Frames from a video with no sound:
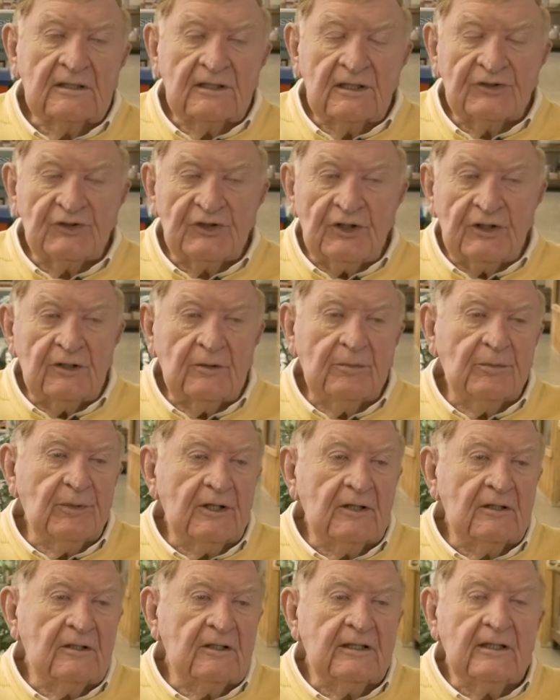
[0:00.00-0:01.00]
center
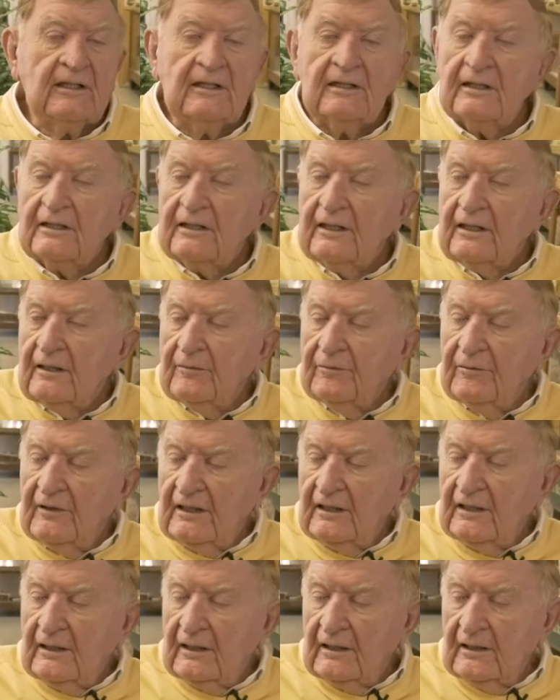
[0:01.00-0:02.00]
building, the
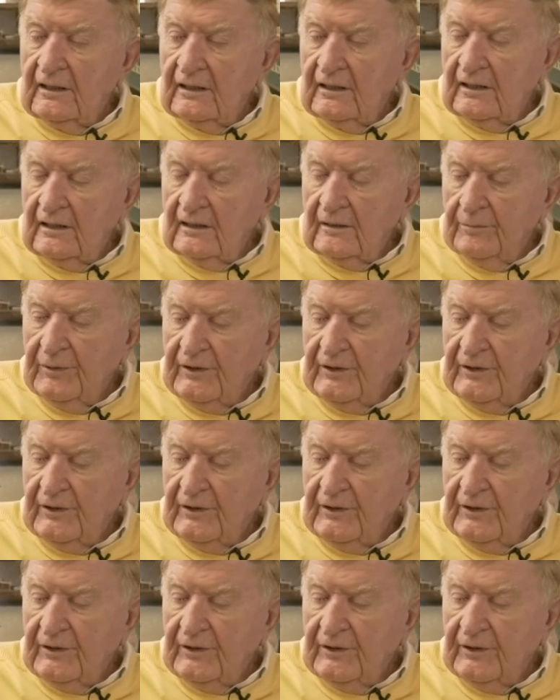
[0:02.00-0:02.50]
uh,